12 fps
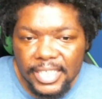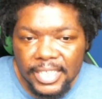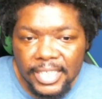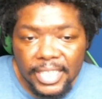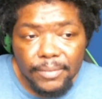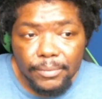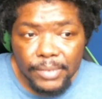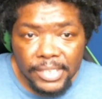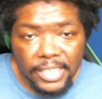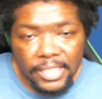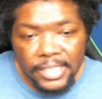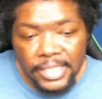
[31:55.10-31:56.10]
he was
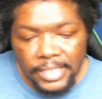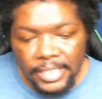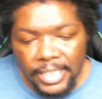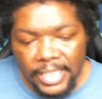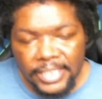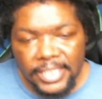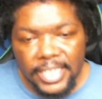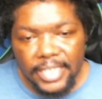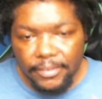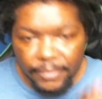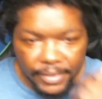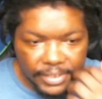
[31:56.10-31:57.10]

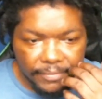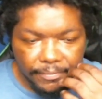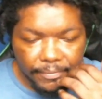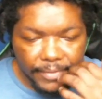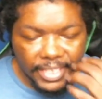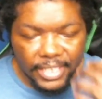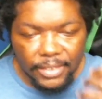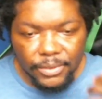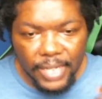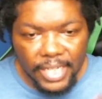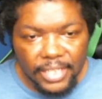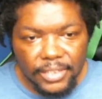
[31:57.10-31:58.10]
legit when he
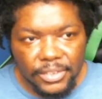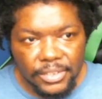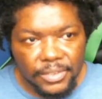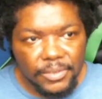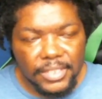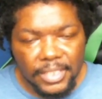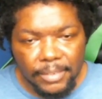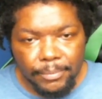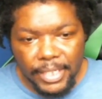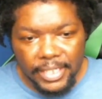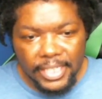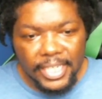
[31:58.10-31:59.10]
trying to shoot some,
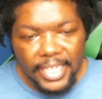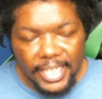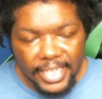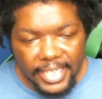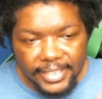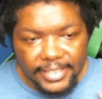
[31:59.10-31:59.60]
but he